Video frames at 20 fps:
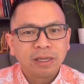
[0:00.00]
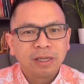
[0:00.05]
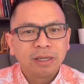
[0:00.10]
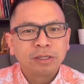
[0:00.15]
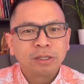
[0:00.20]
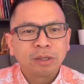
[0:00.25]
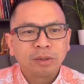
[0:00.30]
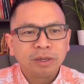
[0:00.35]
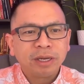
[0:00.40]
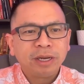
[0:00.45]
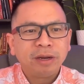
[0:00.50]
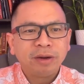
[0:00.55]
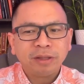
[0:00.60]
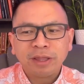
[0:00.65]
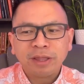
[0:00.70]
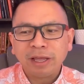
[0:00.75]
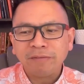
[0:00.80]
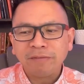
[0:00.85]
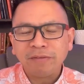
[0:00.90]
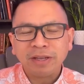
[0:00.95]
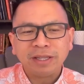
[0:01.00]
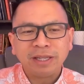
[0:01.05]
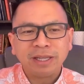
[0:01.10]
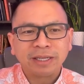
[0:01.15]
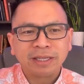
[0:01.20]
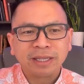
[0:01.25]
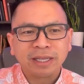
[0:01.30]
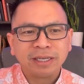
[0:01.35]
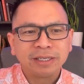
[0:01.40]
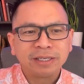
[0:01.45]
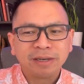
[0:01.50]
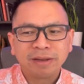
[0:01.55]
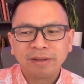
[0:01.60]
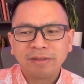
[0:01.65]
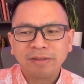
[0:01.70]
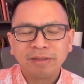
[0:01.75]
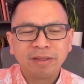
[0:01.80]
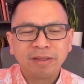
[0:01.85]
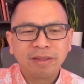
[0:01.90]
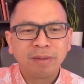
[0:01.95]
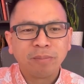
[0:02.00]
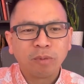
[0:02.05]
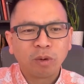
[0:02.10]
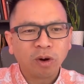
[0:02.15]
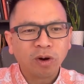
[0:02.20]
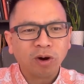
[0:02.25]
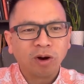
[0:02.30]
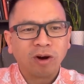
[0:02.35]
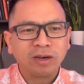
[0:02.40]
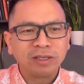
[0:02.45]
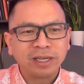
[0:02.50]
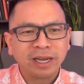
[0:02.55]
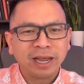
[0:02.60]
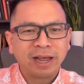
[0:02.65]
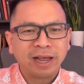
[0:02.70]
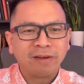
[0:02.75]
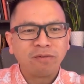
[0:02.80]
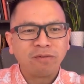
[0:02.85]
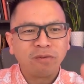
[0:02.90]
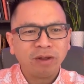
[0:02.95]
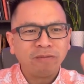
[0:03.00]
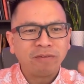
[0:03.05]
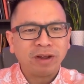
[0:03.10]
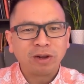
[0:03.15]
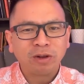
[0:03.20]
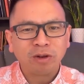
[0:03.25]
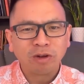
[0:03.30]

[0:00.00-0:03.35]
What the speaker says: So here, think of it like this. The more cards I have, if I